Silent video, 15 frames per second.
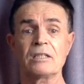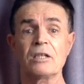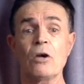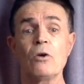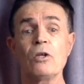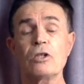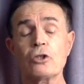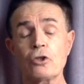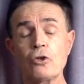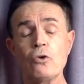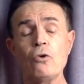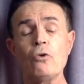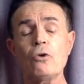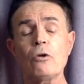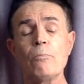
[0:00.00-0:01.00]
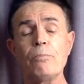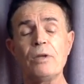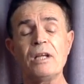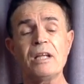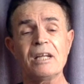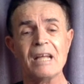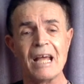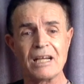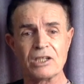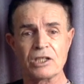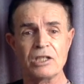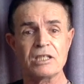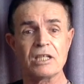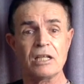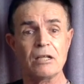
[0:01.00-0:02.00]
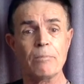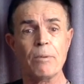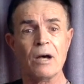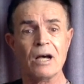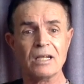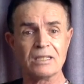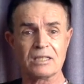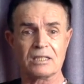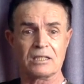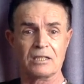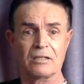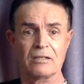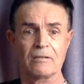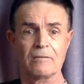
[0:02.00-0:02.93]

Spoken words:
So it's 2 completed actions in the past.